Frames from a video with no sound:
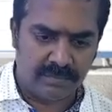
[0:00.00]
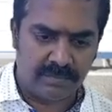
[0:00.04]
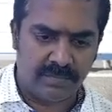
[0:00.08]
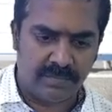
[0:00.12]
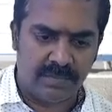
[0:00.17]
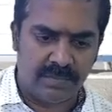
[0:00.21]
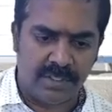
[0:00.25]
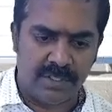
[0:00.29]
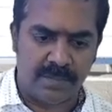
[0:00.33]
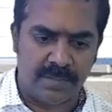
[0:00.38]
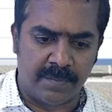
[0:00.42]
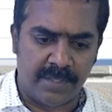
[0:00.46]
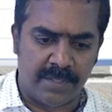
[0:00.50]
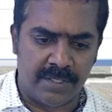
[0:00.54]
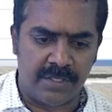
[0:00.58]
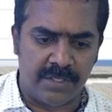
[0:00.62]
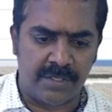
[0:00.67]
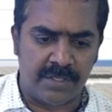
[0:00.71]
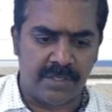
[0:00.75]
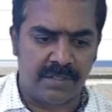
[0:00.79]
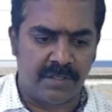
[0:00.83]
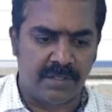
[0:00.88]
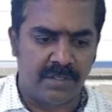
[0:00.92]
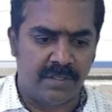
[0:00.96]
This much.
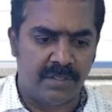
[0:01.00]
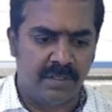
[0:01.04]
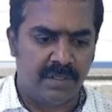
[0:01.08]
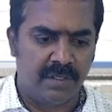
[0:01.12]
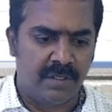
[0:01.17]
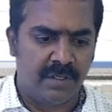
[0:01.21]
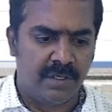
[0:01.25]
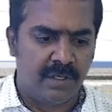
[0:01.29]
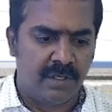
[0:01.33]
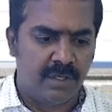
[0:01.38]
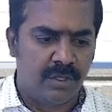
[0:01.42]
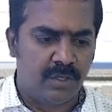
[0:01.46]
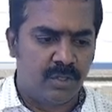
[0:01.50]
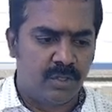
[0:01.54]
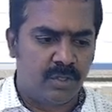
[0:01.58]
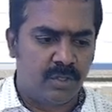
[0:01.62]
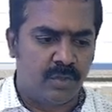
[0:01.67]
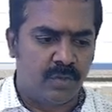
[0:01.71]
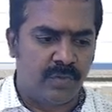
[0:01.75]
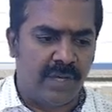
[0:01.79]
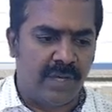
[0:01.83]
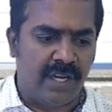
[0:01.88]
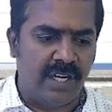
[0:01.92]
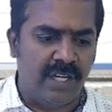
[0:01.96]
So
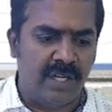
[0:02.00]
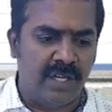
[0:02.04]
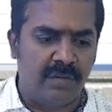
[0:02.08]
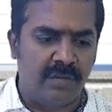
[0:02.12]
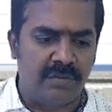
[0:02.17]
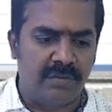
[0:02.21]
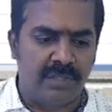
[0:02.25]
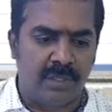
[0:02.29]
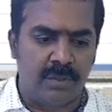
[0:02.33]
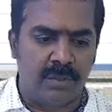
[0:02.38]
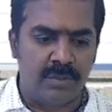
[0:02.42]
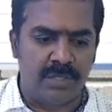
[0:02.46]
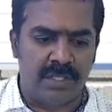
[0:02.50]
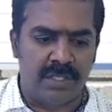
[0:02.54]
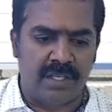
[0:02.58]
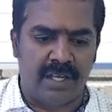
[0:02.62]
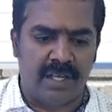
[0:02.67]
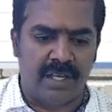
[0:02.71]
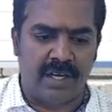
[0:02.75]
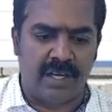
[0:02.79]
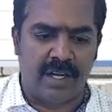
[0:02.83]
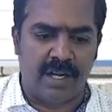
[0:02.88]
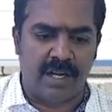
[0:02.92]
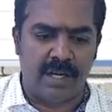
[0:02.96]
value of
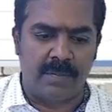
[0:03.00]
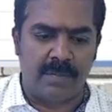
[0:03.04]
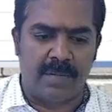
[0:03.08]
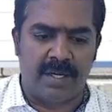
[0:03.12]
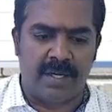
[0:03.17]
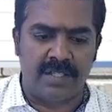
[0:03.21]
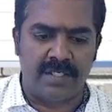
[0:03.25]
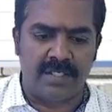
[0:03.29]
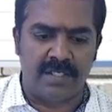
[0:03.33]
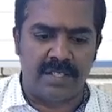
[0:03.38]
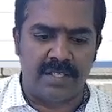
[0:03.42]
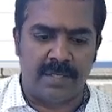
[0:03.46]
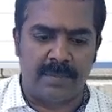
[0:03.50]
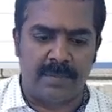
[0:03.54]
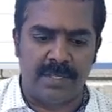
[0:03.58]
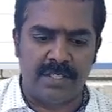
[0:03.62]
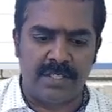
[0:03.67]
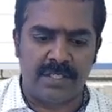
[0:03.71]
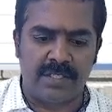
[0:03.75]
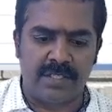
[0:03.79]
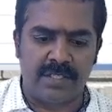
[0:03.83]
1900 boxes how much?